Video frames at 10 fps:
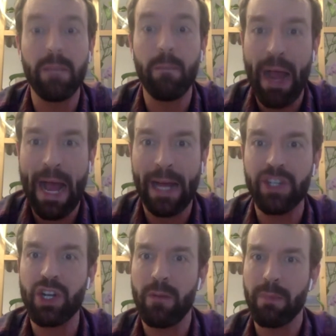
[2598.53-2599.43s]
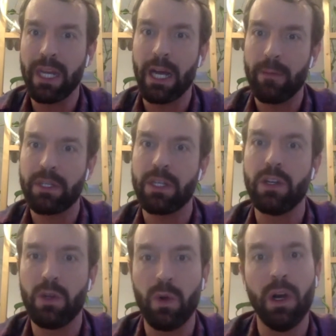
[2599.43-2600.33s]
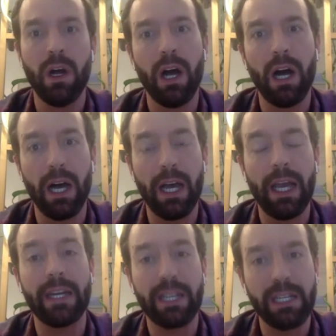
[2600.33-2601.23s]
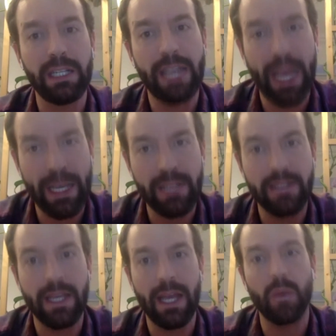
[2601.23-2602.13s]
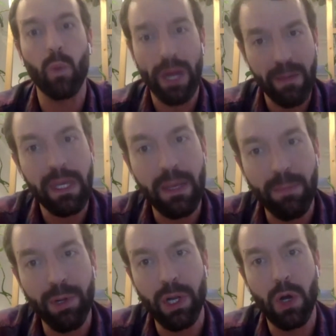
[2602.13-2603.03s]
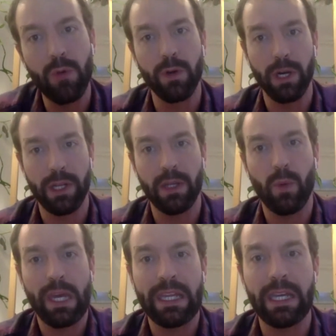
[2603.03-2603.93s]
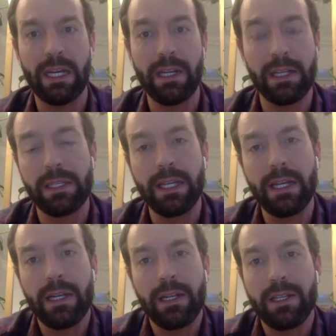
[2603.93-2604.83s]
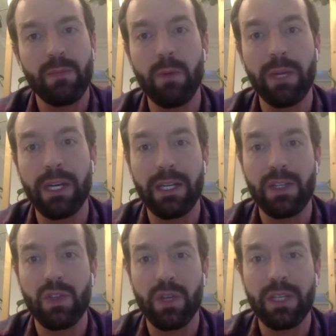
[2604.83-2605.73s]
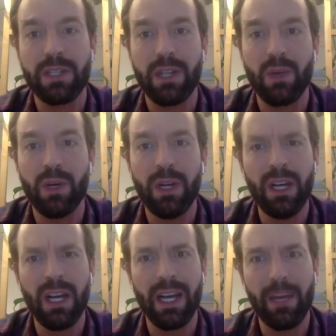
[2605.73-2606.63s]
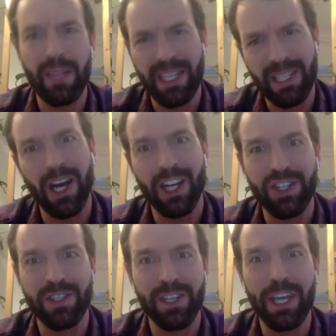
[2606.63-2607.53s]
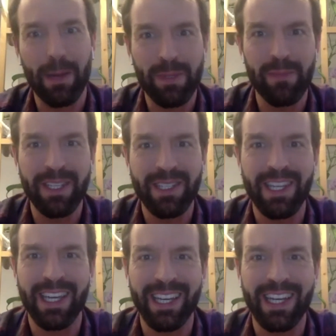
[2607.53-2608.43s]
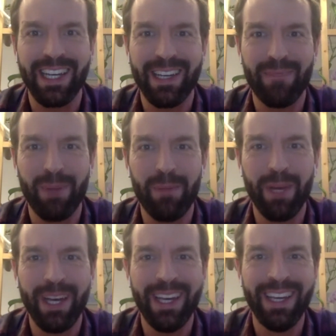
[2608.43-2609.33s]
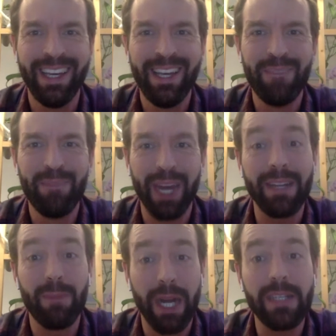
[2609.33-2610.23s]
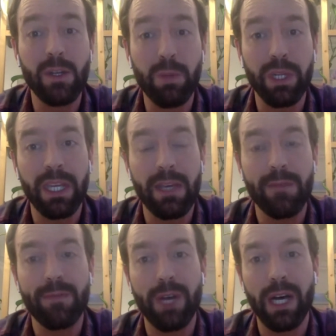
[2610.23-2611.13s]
match and meet up to and contest and win people over in the way that's needed in this moment in history. So, I mean, that's cautiously optimistic, but I do believe